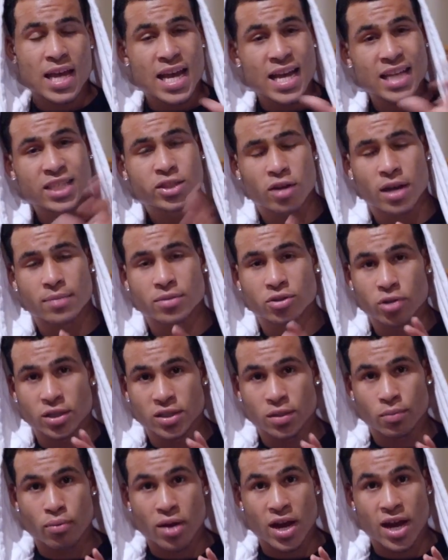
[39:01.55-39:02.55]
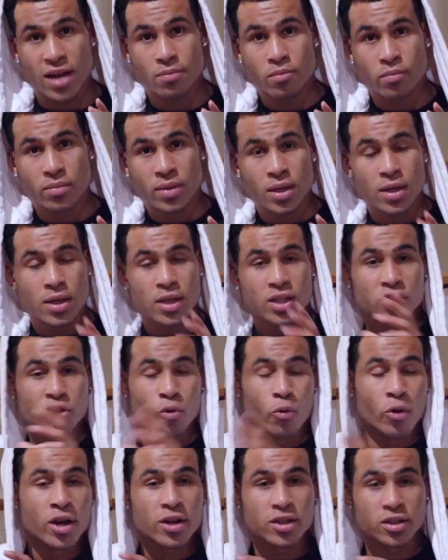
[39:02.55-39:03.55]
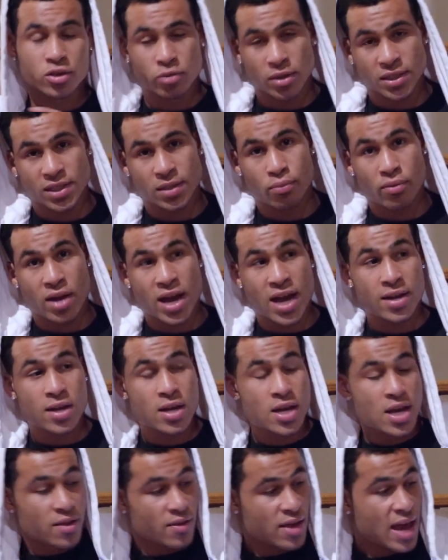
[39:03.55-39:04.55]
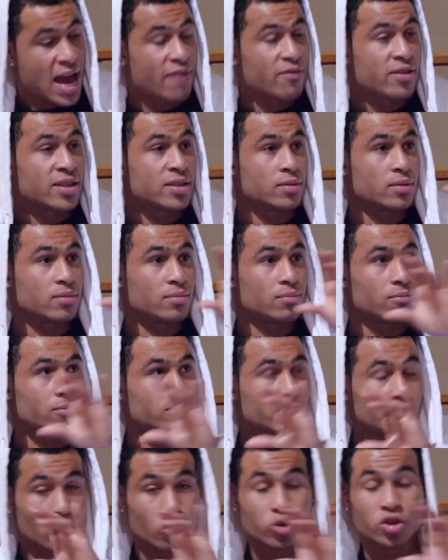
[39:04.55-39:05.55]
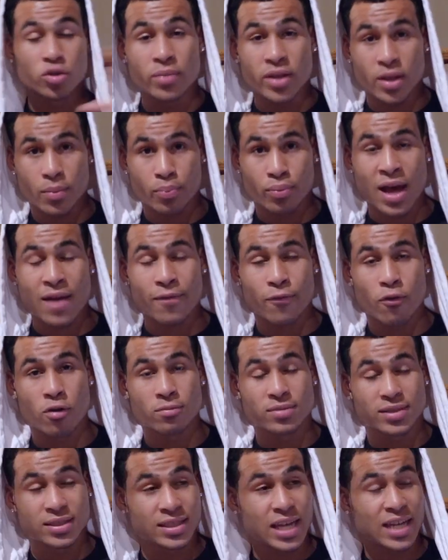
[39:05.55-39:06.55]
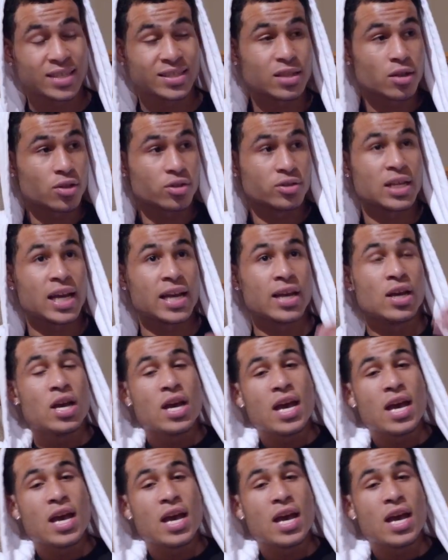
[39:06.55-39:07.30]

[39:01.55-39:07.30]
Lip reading: Instagram is a trusted brand, Twitter is a trusted brand. They have these social media platforms. I see it on the site.